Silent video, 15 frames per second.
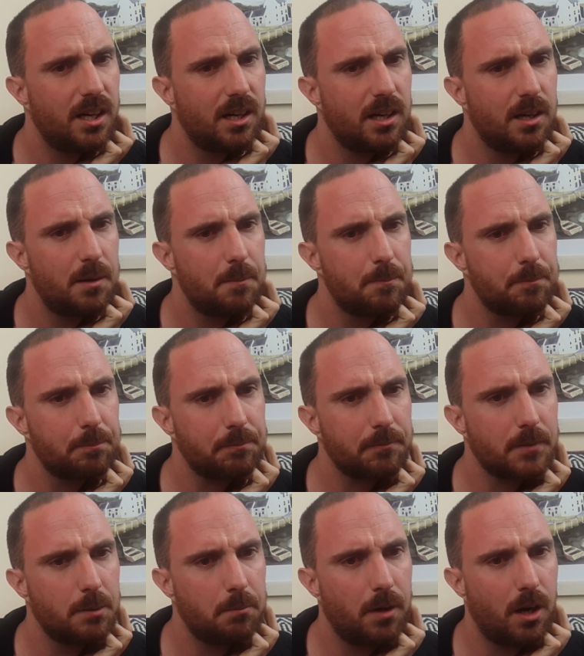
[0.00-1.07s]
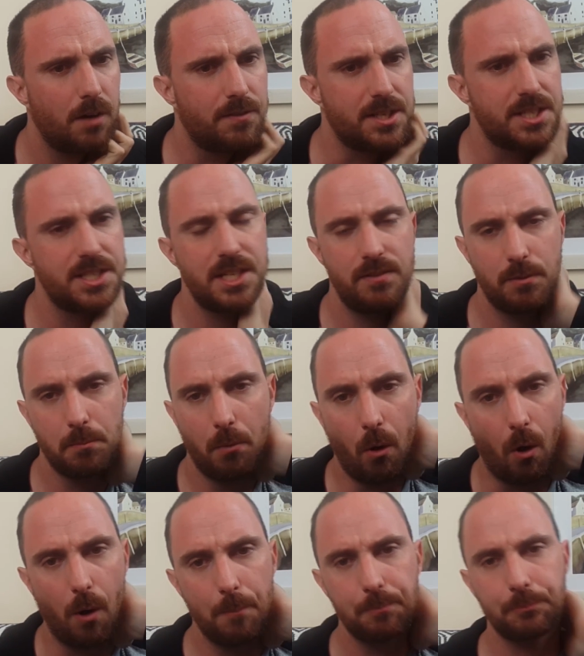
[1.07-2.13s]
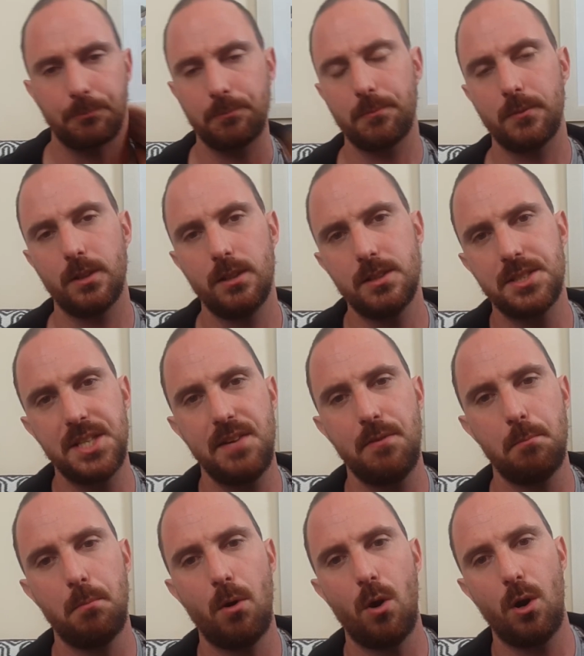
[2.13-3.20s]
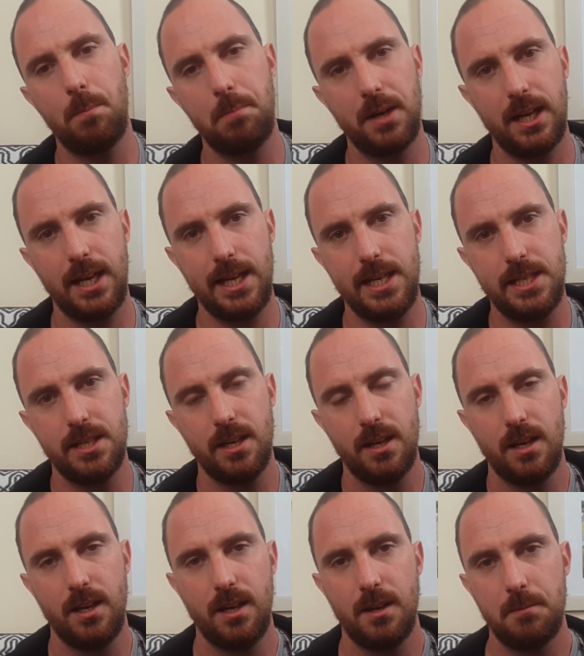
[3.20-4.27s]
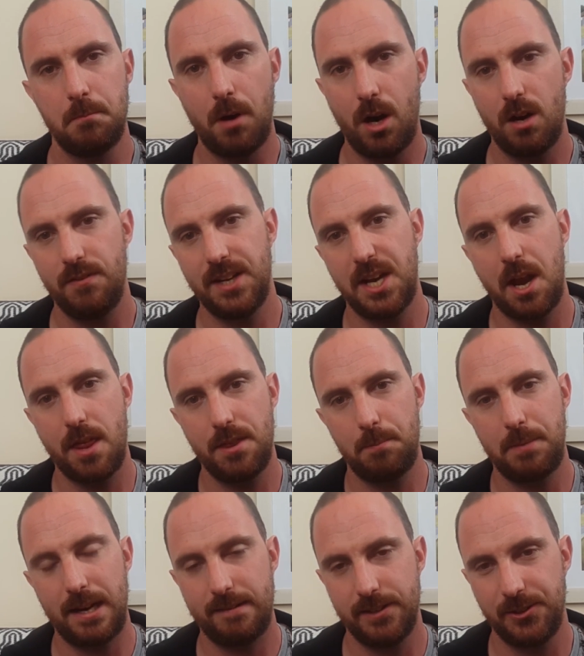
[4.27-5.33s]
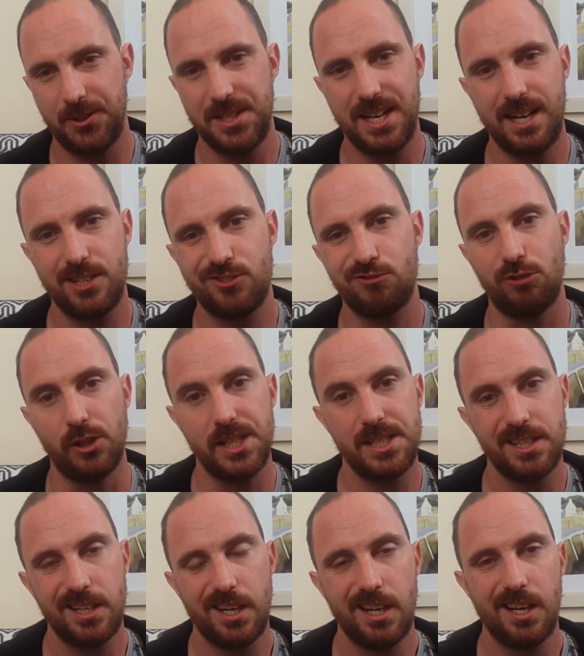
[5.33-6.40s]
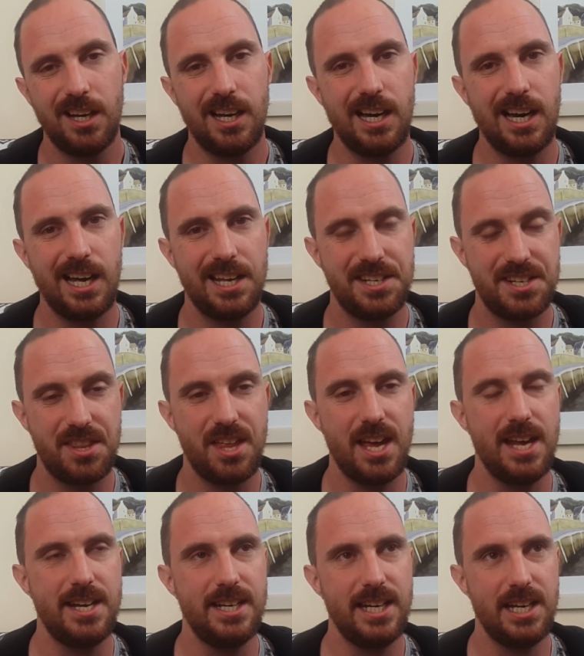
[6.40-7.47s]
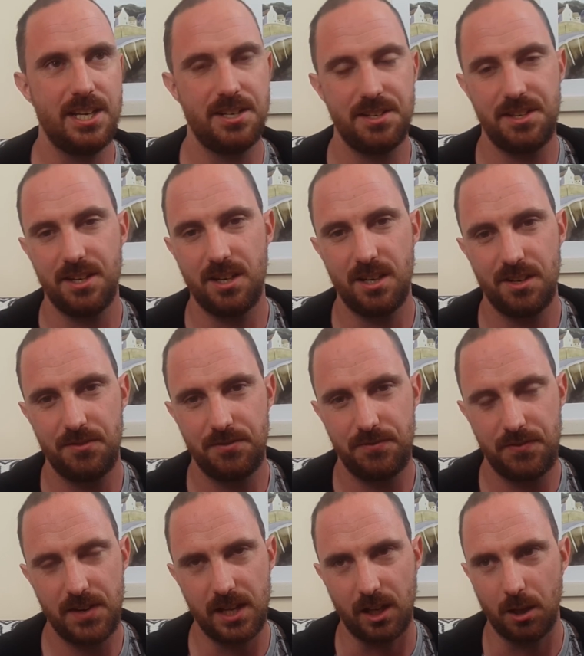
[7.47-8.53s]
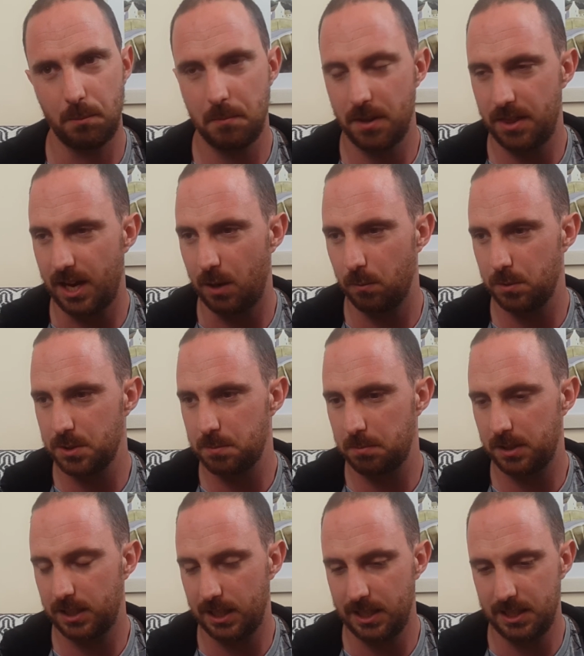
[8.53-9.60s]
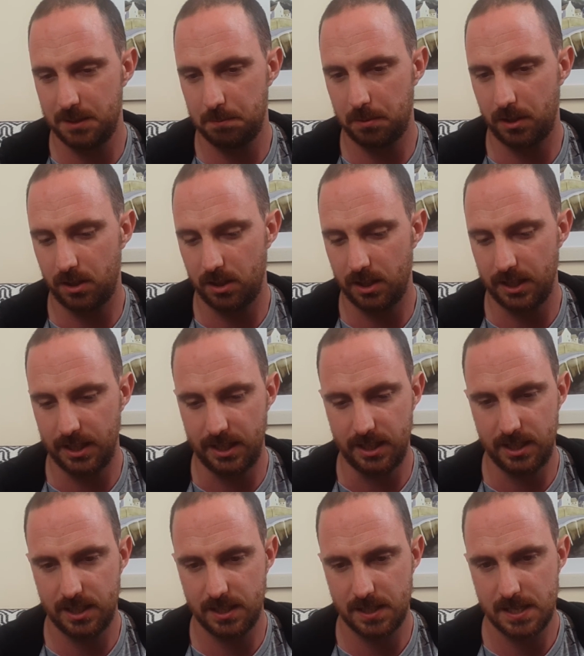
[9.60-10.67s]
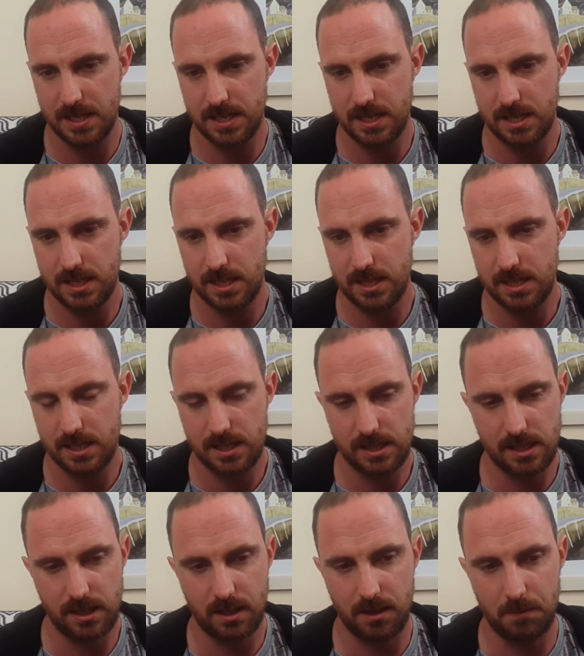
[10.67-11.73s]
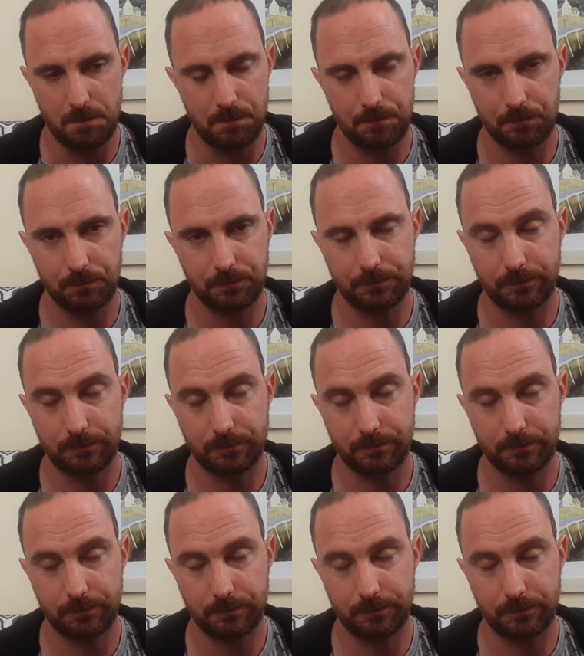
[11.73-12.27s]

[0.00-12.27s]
Marvin? Stephen Moore. Stephen Moore played Marvin the paranoid android, and then in the film that was played by I